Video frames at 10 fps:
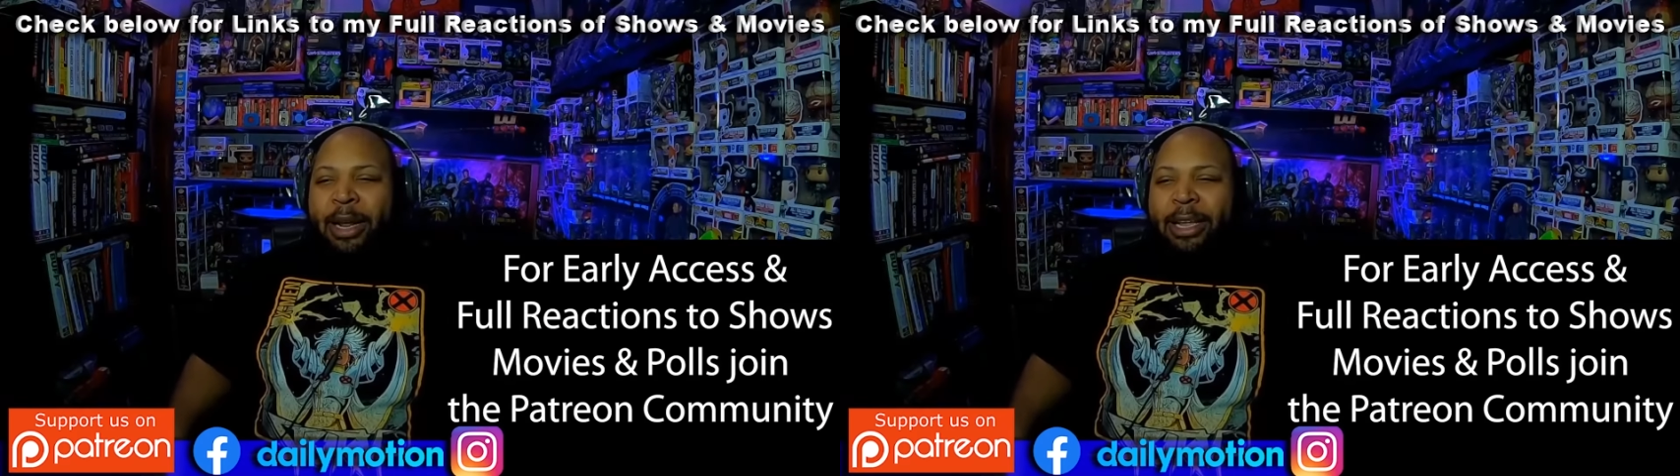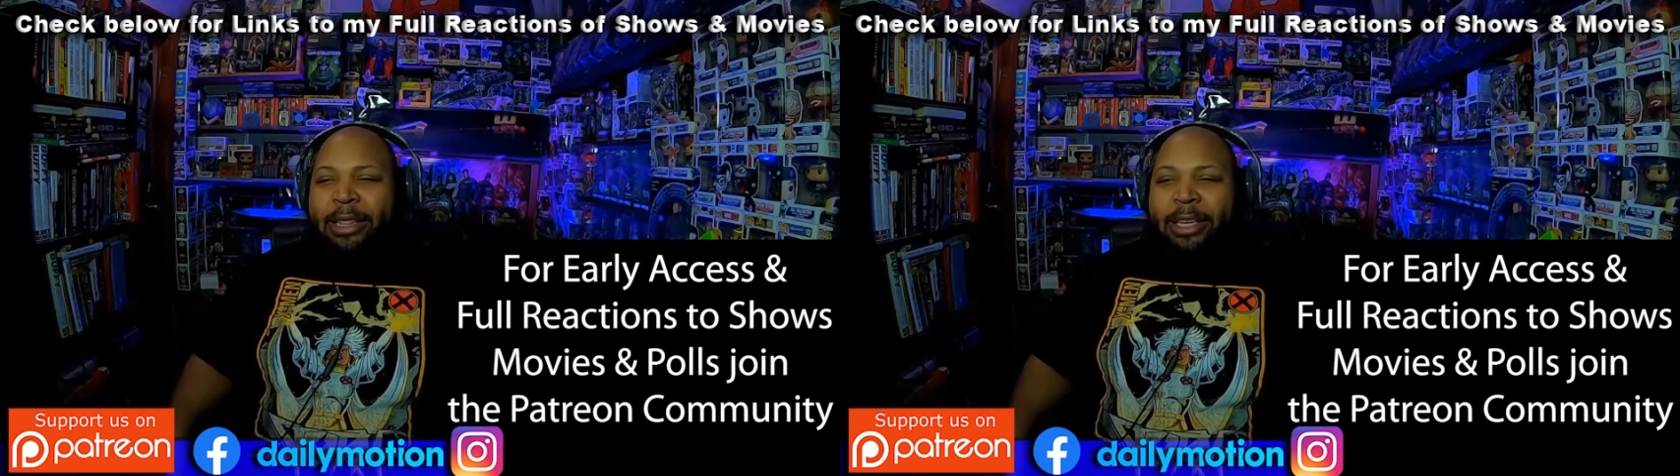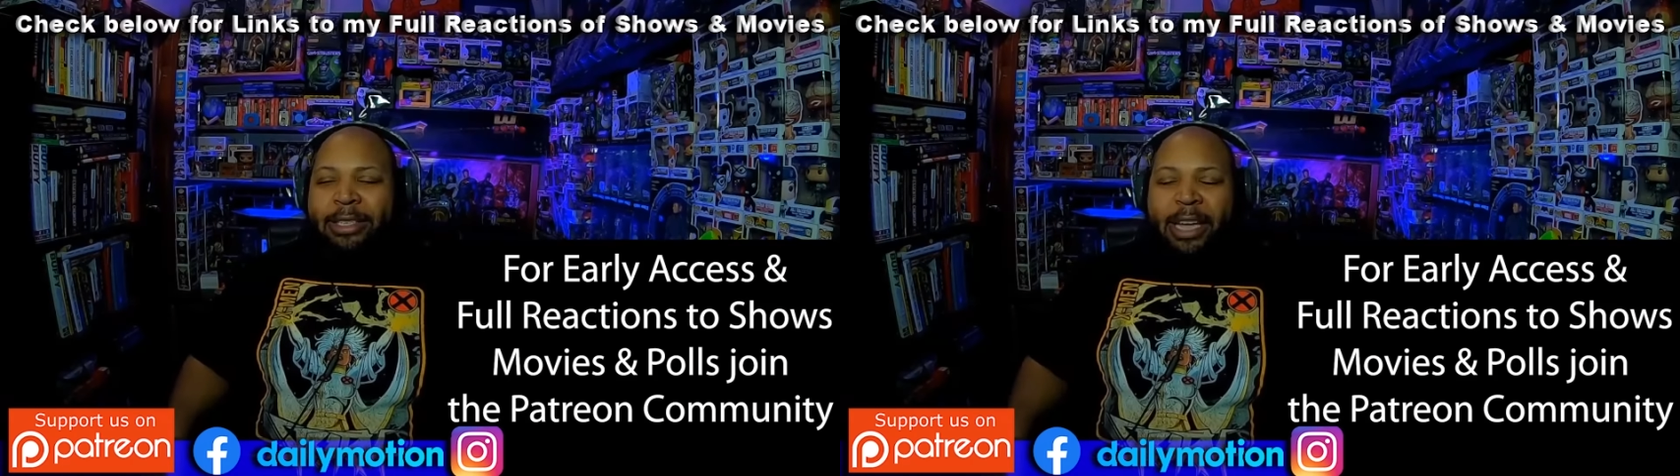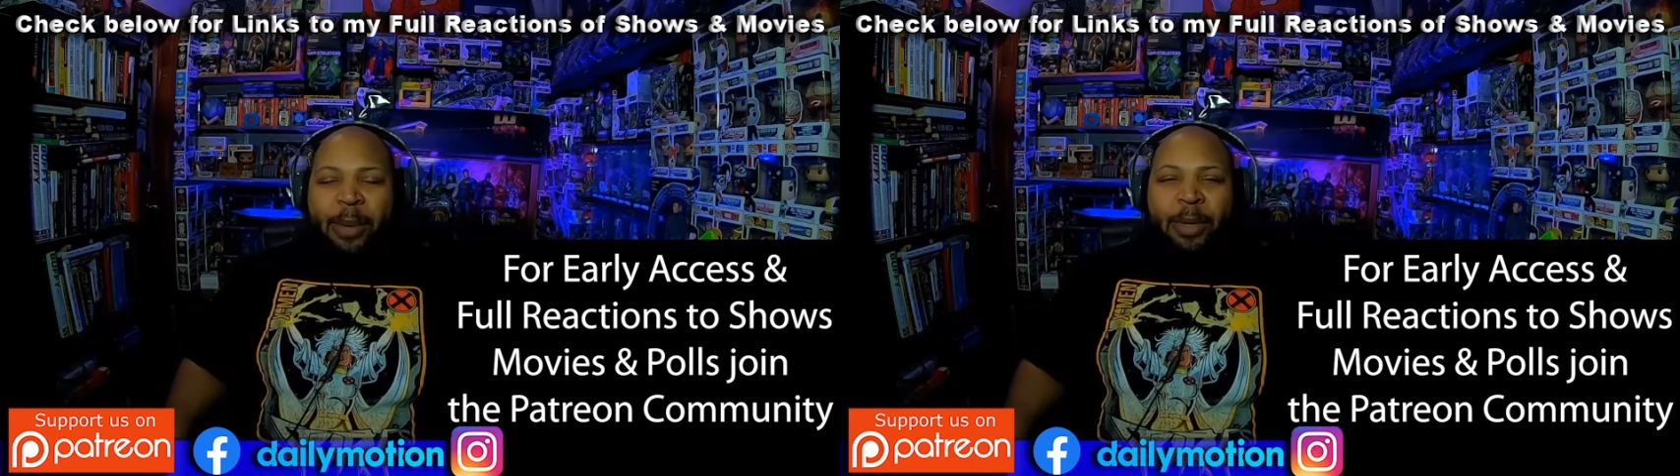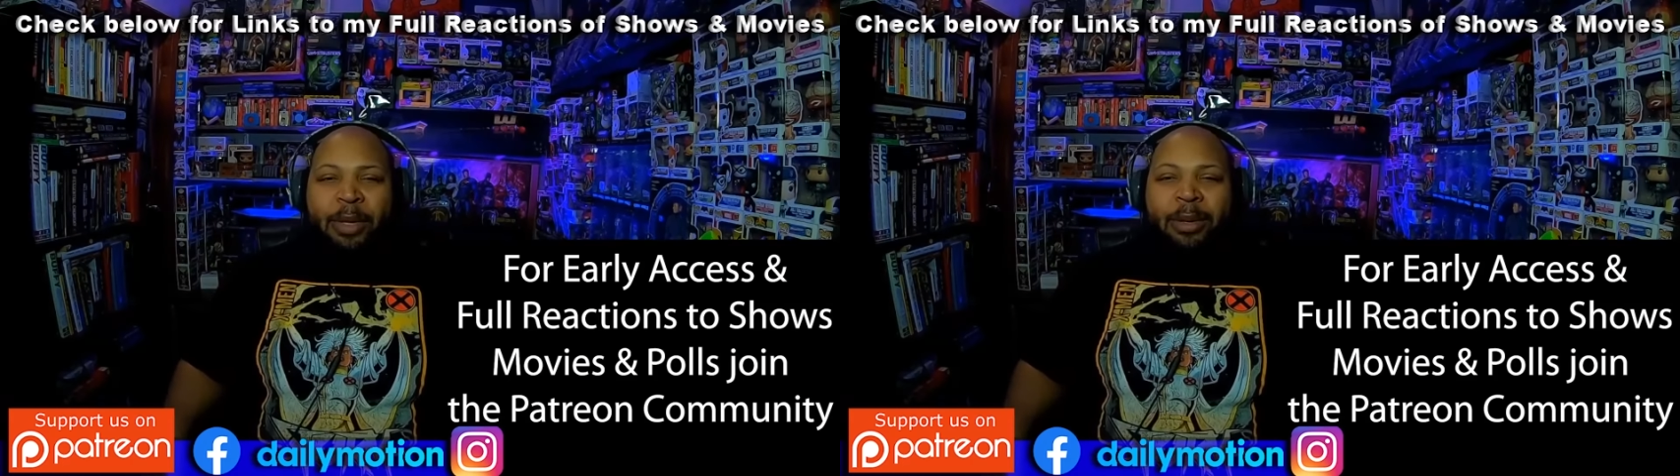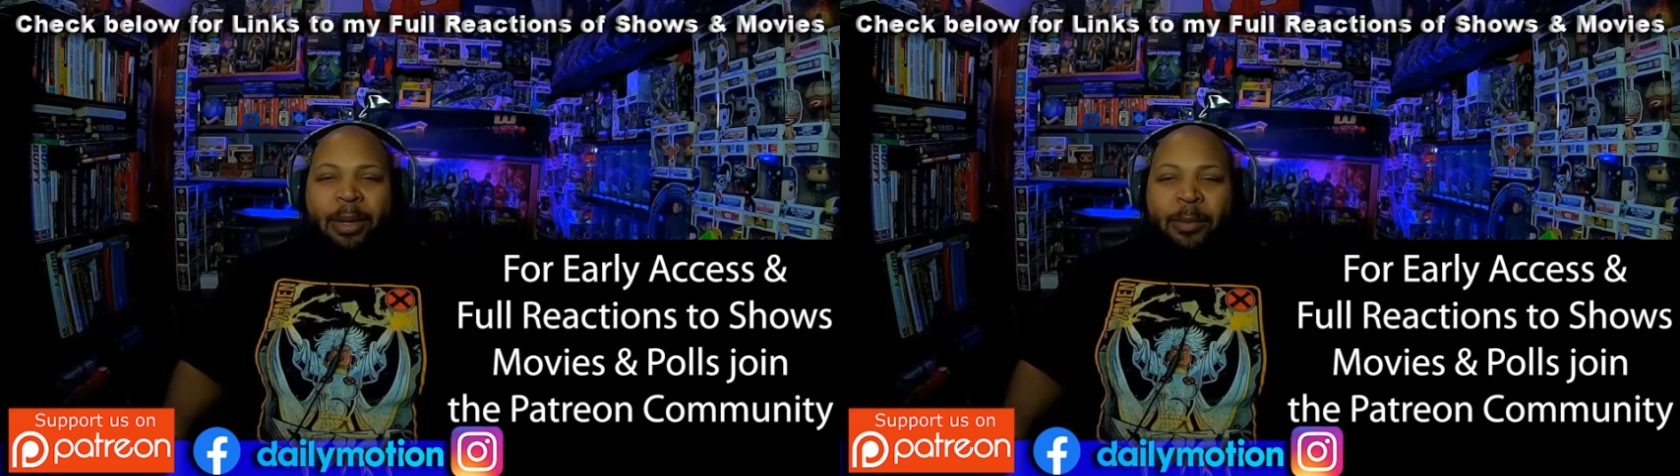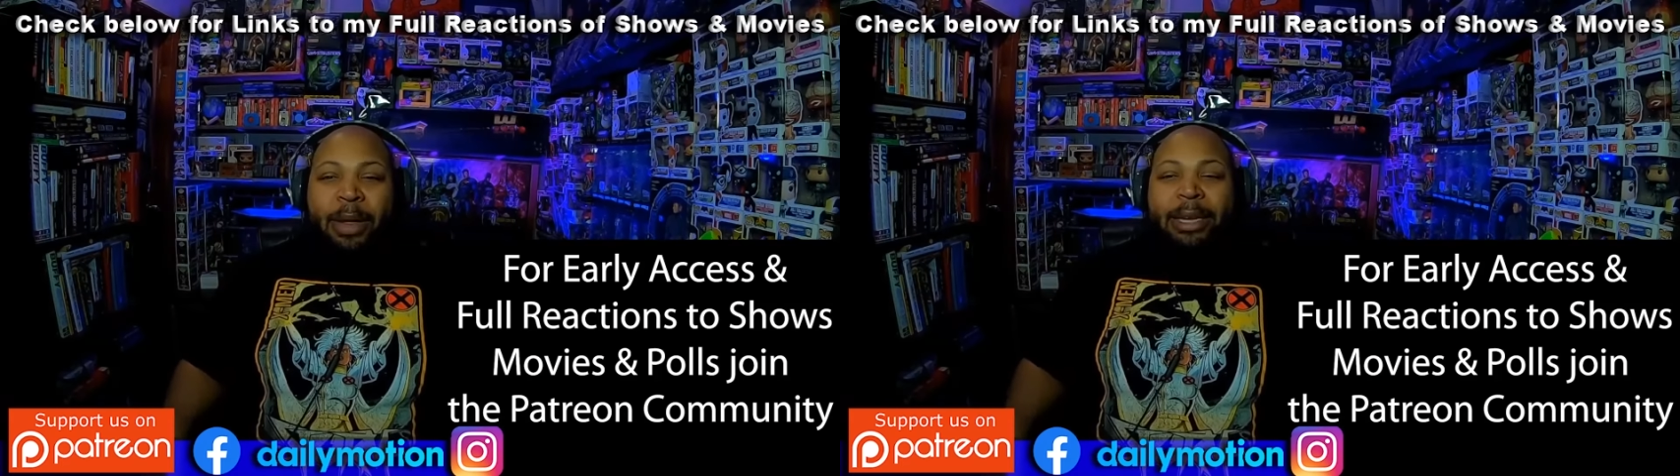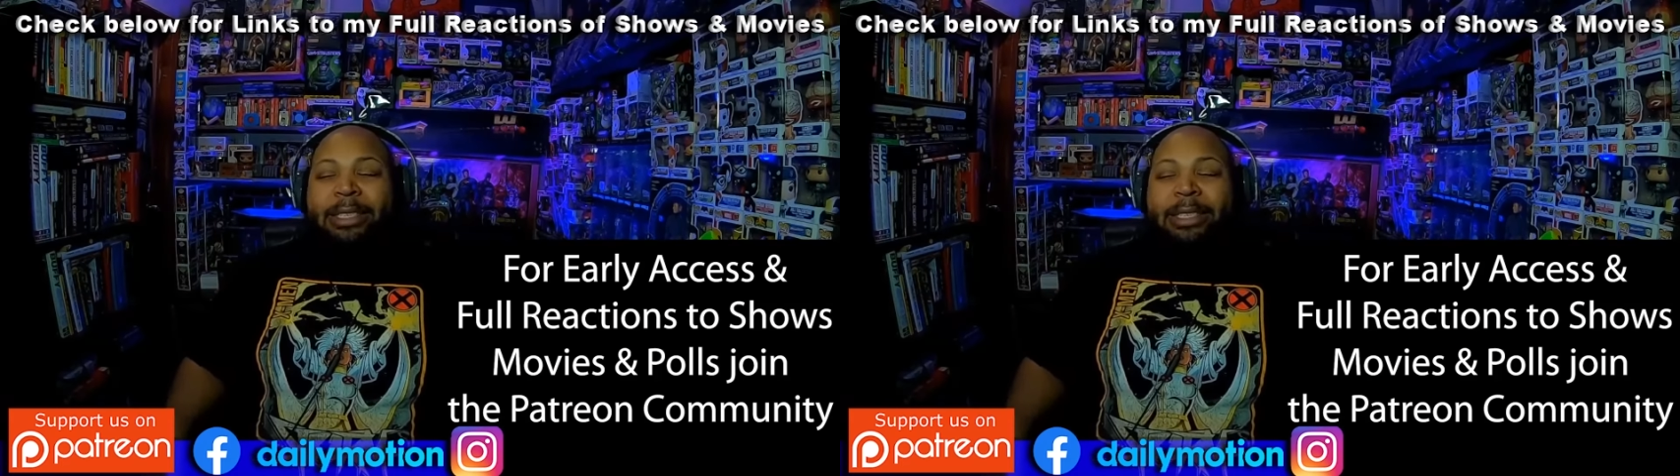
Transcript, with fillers: I get the excitement, but I